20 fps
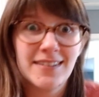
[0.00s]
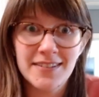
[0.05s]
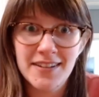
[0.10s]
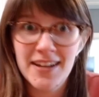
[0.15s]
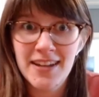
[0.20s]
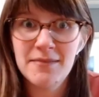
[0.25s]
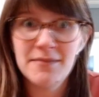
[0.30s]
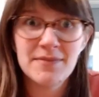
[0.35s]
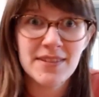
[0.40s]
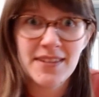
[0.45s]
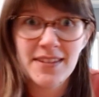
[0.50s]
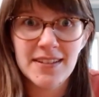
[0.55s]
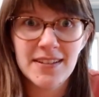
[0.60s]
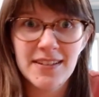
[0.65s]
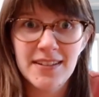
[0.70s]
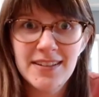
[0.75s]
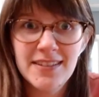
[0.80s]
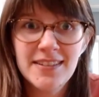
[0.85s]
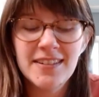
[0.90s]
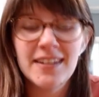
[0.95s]
of times
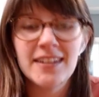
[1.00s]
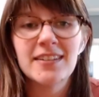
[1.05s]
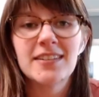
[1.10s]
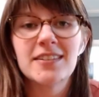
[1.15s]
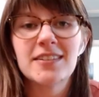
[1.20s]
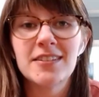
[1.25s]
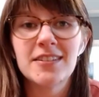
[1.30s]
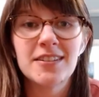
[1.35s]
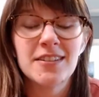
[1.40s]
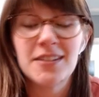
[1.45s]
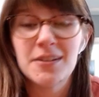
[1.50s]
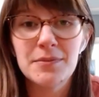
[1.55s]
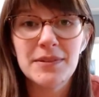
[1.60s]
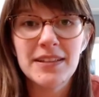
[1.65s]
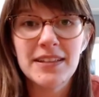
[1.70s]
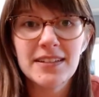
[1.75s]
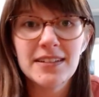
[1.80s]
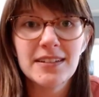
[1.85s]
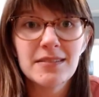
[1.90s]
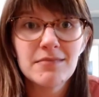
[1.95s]
the instinct is just to
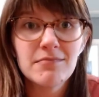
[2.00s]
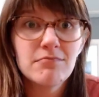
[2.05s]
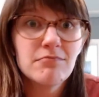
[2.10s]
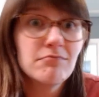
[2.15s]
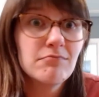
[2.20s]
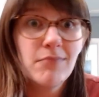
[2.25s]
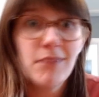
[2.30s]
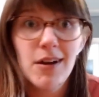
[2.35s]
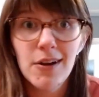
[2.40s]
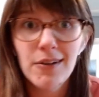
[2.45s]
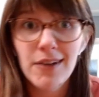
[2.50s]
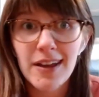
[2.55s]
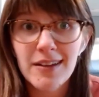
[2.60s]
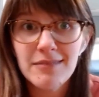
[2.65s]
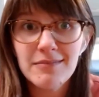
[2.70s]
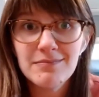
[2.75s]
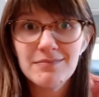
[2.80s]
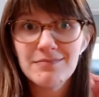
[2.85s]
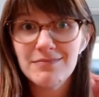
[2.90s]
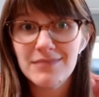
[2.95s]
be like,
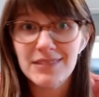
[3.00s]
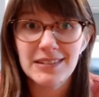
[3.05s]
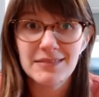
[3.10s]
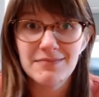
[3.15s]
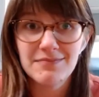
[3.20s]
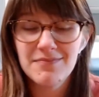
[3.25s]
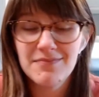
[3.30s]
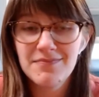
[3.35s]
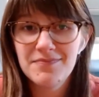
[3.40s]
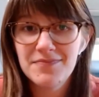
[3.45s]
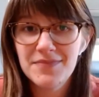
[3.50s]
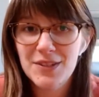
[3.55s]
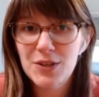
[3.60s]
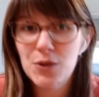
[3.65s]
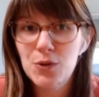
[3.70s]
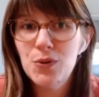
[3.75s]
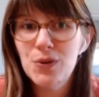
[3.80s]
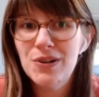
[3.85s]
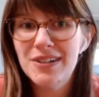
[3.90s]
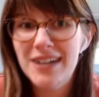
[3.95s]
okay,
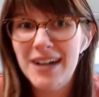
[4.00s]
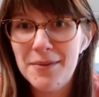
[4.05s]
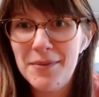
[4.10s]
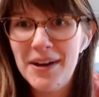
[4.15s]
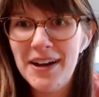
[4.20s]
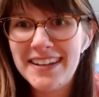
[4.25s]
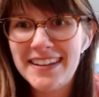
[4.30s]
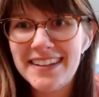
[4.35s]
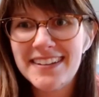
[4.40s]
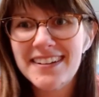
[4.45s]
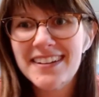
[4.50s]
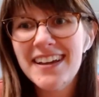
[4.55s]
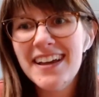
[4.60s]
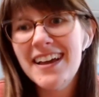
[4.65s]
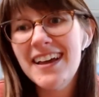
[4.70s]
cool, I'm on it,